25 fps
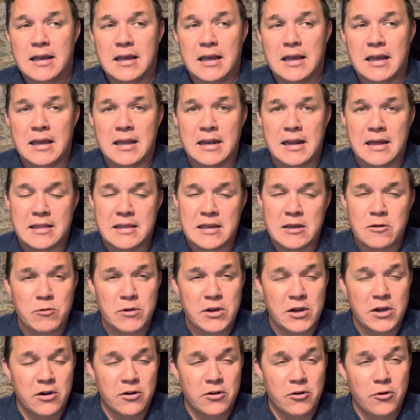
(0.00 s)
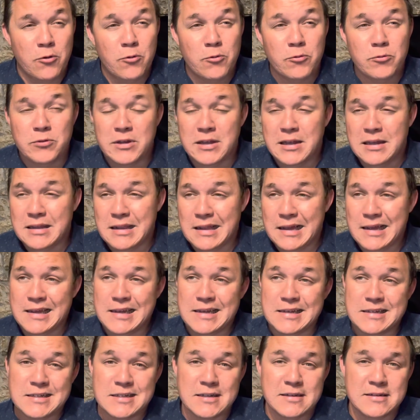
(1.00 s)
And I think we are only
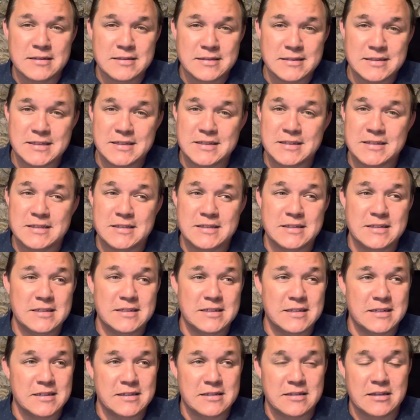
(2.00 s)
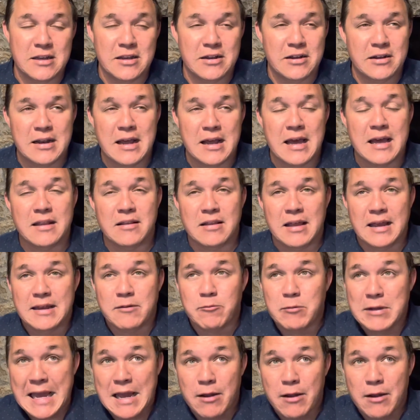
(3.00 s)
like six, you know, not like we